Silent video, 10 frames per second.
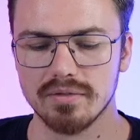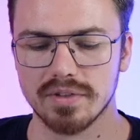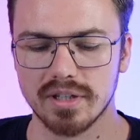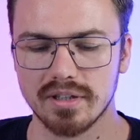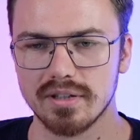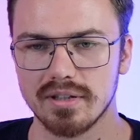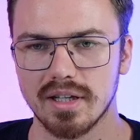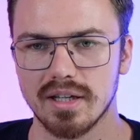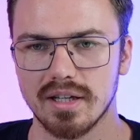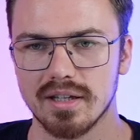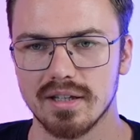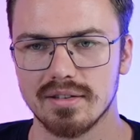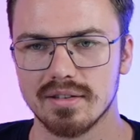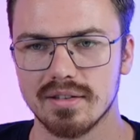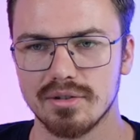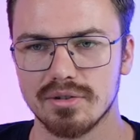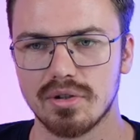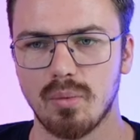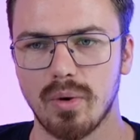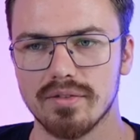thing that you
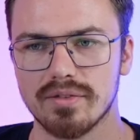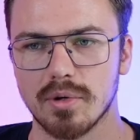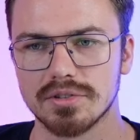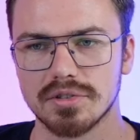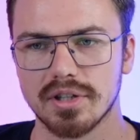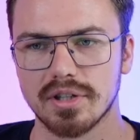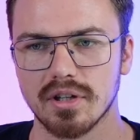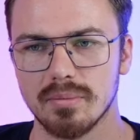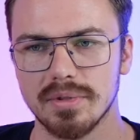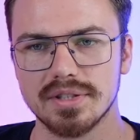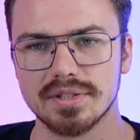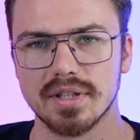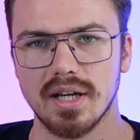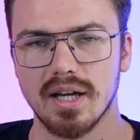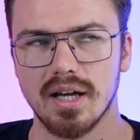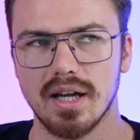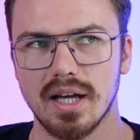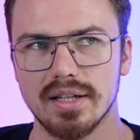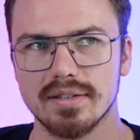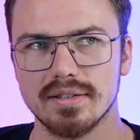took away from Austrian economics,
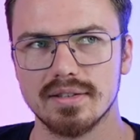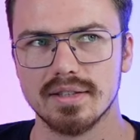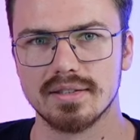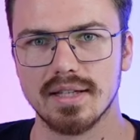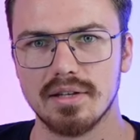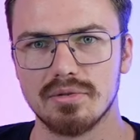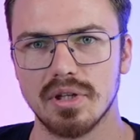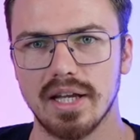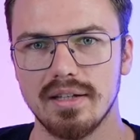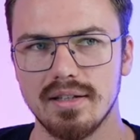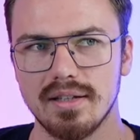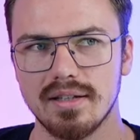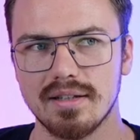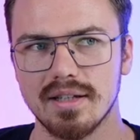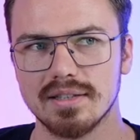and is that relating?